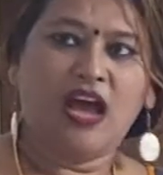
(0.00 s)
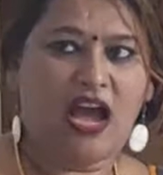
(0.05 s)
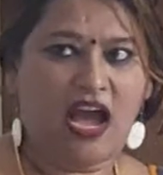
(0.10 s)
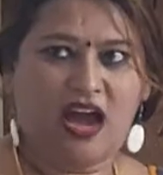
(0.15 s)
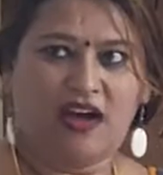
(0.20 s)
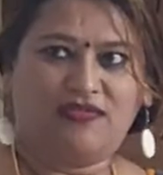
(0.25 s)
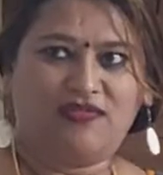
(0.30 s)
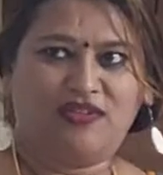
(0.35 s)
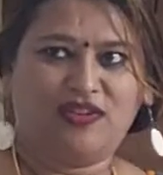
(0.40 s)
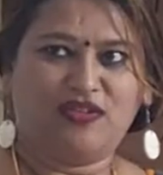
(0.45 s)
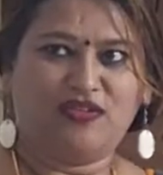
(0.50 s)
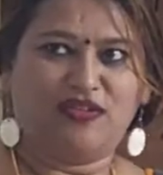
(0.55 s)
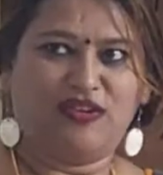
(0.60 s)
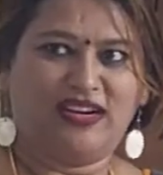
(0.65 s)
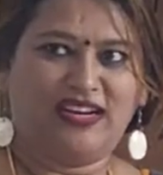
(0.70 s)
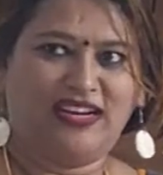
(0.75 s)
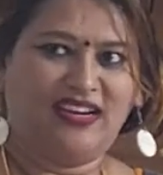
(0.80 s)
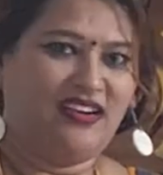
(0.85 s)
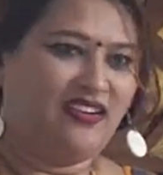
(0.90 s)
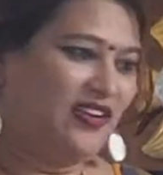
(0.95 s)
after
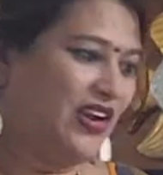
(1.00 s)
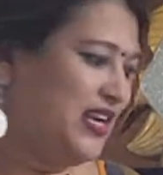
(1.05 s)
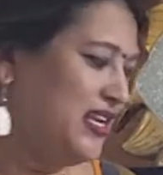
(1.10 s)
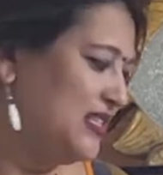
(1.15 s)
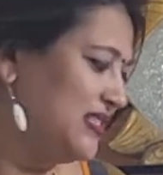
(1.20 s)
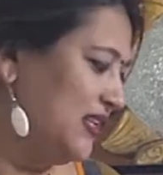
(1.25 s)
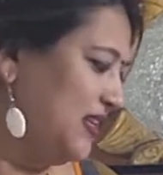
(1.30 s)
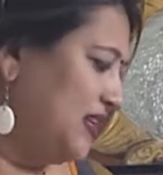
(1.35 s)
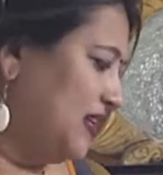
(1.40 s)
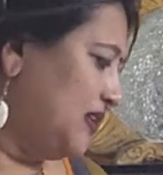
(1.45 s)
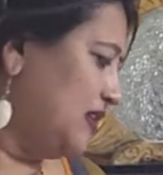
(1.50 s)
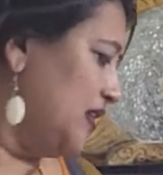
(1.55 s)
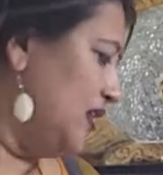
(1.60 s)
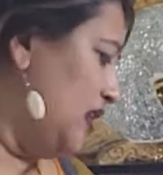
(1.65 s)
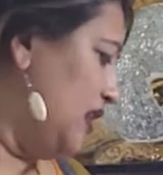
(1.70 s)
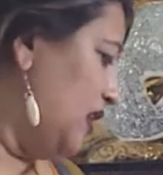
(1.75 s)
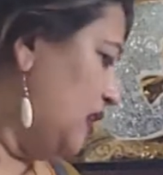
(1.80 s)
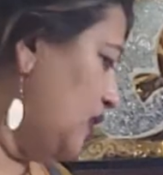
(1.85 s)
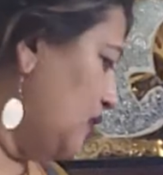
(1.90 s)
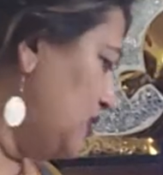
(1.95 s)
only, right? Isn't it?
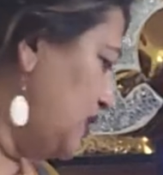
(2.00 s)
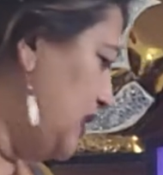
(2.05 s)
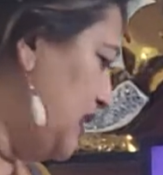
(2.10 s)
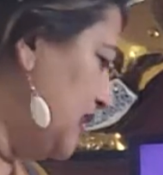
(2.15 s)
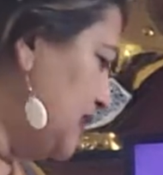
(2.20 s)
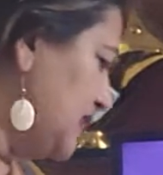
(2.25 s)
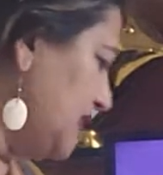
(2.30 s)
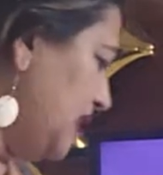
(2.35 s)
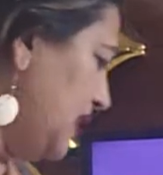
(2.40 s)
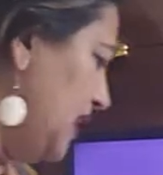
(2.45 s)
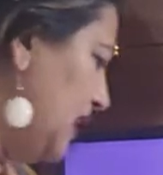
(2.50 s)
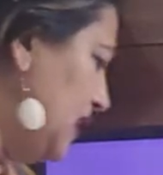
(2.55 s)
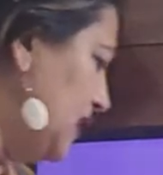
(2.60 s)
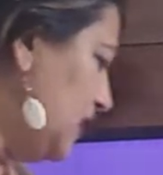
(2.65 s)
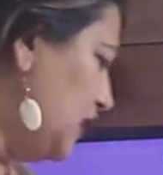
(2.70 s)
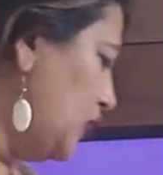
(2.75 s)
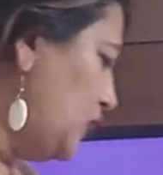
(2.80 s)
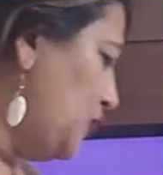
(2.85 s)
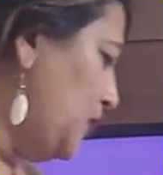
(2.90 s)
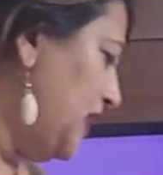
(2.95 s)
Now here, see,
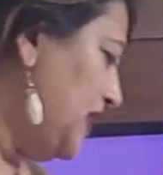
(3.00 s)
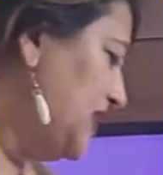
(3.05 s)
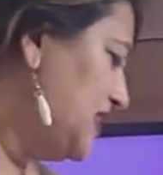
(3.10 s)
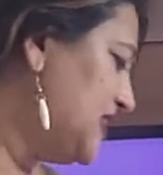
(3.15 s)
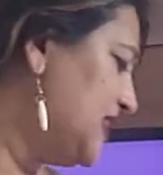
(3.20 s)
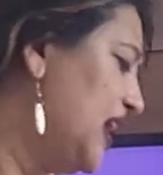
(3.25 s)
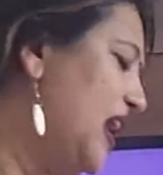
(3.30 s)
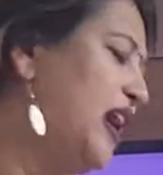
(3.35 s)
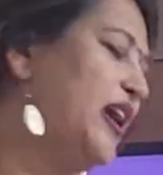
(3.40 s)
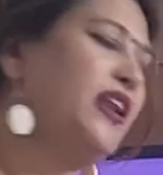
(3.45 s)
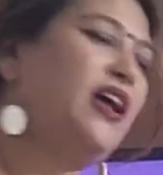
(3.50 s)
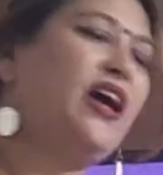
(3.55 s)
the twins are